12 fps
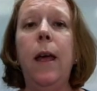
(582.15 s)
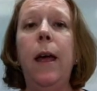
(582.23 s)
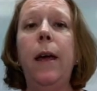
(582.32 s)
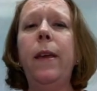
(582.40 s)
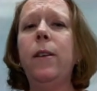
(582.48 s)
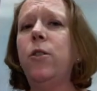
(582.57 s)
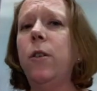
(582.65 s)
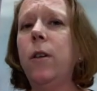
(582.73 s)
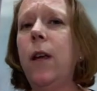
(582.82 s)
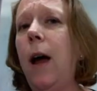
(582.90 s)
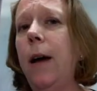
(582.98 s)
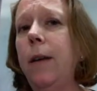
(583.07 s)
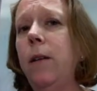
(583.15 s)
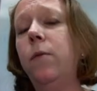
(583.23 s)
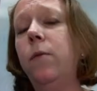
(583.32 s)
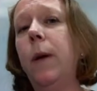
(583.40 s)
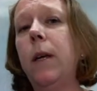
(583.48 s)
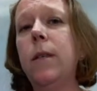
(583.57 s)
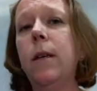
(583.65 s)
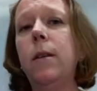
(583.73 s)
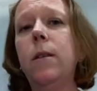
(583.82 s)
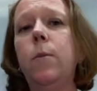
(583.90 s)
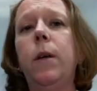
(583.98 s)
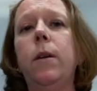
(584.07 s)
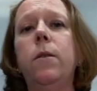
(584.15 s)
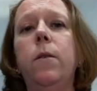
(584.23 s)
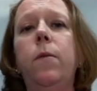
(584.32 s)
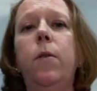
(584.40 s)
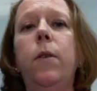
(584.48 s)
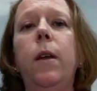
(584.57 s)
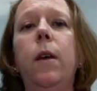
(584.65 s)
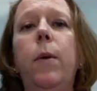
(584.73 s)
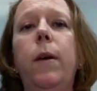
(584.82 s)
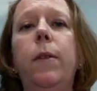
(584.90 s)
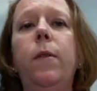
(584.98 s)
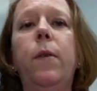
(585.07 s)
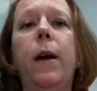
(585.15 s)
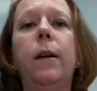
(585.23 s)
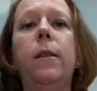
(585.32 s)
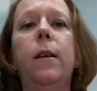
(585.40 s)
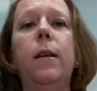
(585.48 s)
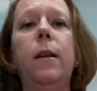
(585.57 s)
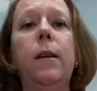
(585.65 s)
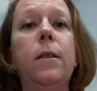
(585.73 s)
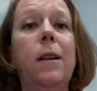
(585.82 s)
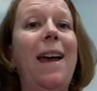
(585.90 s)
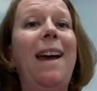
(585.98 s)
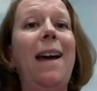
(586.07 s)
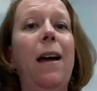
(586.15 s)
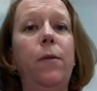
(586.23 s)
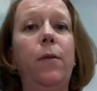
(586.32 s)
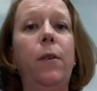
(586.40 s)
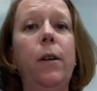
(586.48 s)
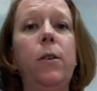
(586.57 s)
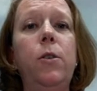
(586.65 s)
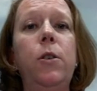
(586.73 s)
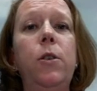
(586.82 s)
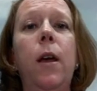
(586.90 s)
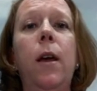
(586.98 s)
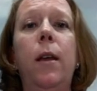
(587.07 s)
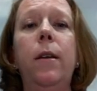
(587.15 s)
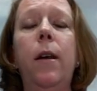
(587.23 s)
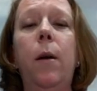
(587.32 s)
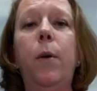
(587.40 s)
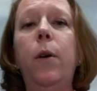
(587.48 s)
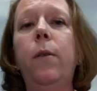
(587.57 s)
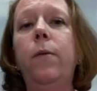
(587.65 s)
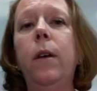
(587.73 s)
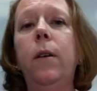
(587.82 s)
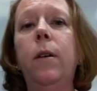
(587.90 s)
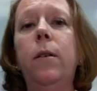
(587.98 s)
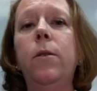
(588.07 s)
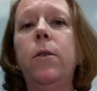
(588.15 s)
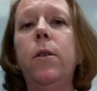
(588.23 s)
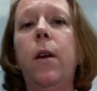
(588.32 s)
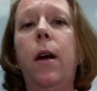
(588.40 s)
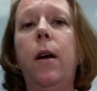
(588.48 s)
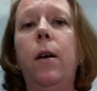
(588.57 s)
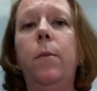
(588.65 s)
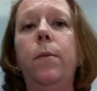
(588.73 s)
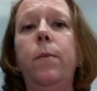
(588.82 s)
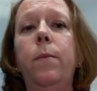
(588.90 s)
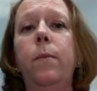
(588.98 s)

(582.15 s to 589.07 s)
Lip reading: And that should kind of make sense, because if you think about the fact that it is an average number of years in